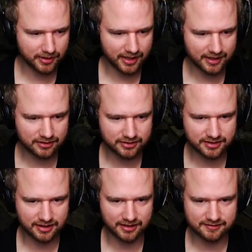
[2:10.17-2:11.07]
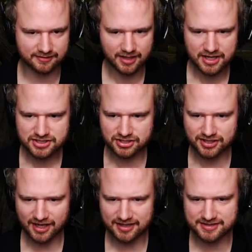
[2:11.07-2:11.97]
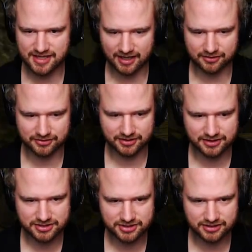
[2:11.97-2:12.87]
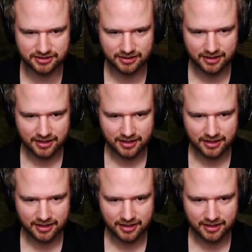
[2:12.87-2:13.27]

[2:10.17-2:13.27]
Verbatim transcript: Maelon Castle. Should I attack Onishi?